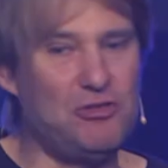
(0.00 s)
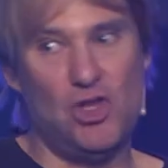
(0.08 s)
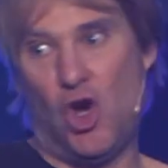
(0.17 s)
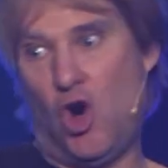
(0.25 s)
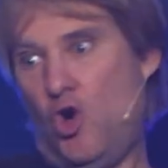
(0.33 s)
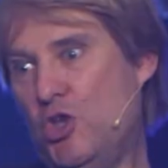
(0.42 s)

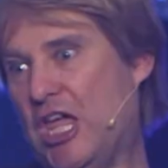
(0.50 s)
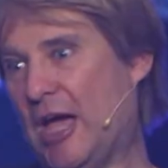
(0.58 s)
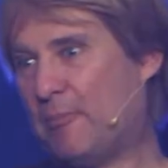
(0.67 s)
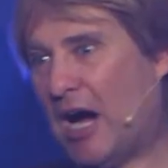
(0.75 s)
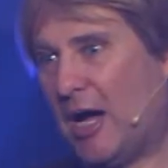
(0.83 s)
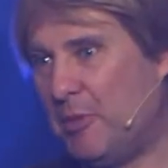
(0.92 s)
no, you
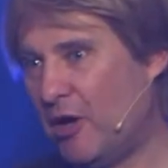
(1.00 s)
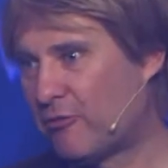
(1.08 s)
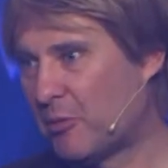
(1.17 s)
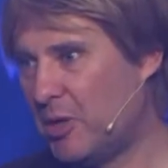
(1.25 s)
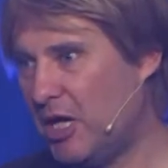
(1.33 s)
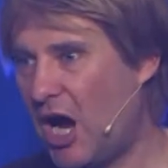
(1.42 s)
can't buy a meal
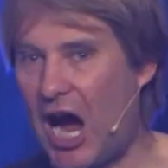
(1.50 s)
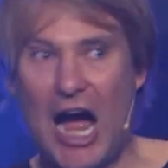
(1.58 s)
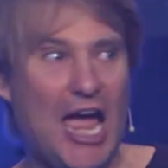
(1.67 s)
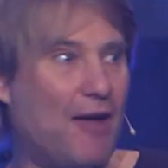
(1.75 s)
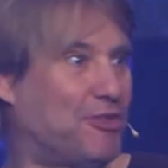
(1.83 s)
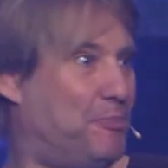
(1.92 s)
for me.
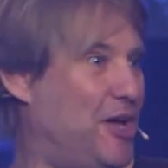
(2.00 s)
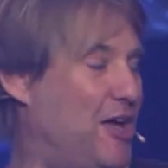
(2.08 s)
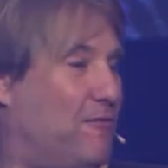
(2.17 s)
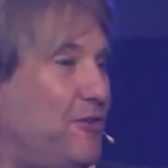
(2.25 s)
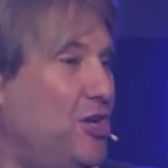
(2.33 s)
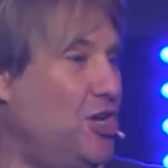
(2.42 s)
I have to
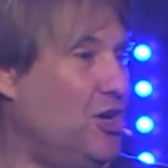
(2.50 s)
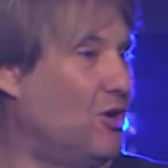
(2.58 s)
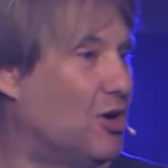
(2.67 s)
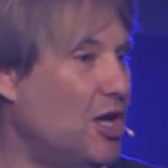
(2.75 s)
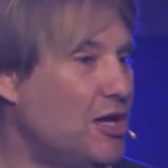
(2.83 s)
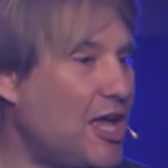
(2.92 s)
pay for
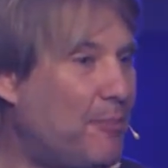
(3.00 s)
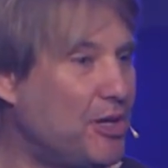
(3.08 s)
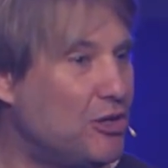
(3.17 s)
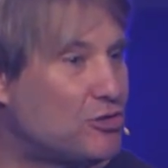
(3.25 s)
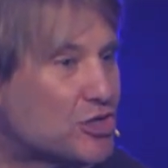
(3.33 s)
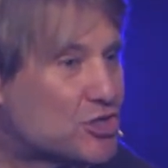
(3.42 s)
you. Yeah, but
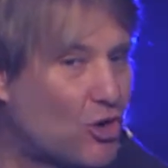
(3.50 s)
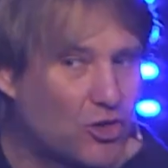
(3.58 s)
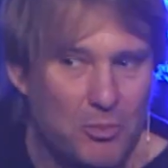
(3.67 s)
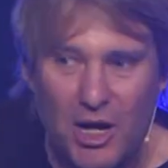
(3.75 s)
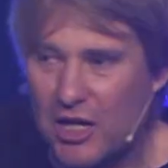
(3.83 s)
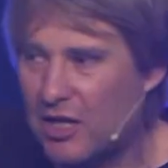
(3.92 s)
you just sold
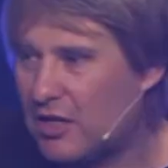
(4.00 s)
the money.